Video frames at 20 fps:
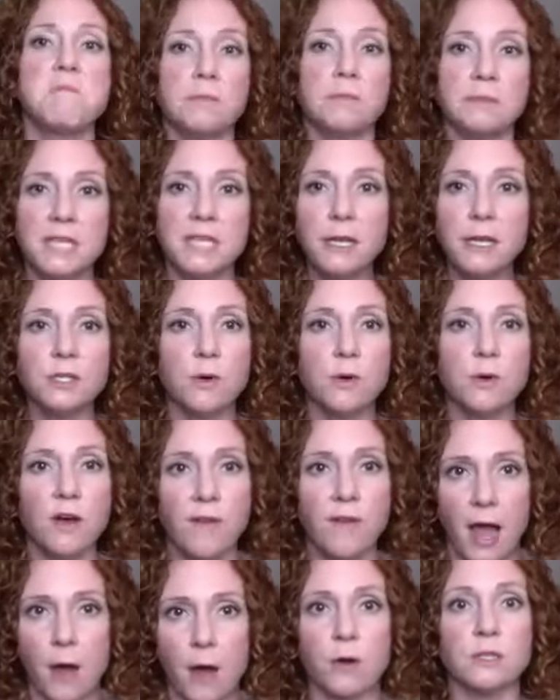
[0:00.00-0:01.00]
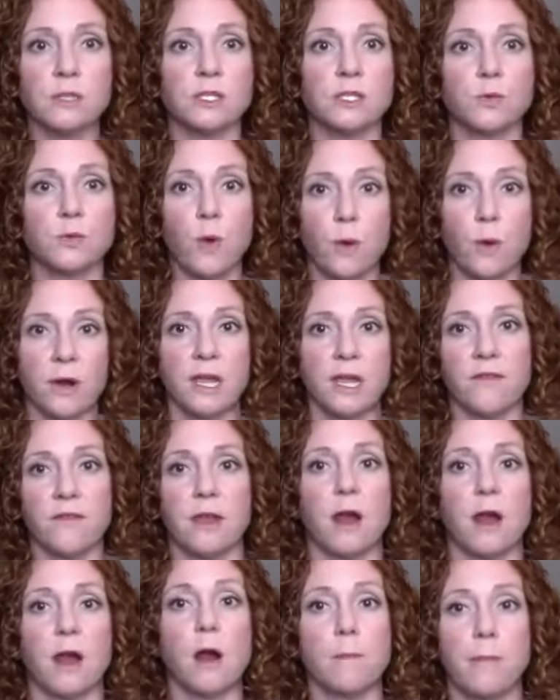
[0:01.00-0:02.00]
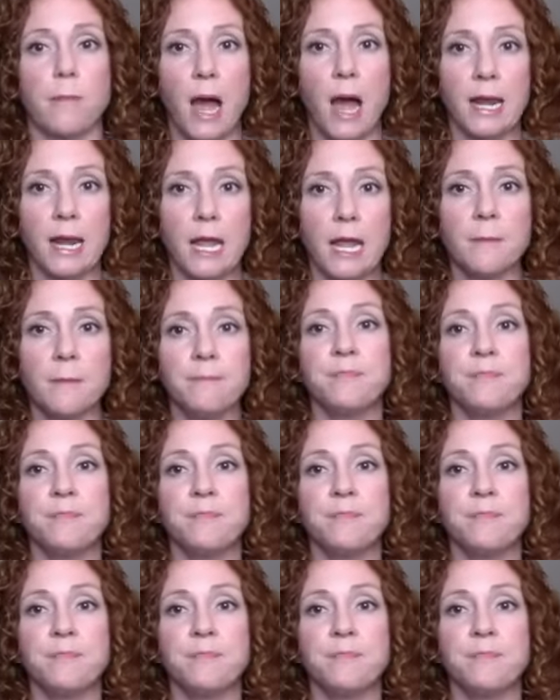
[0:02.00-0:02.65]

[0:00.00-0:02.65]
10 to 12 hours is what we're giving our body.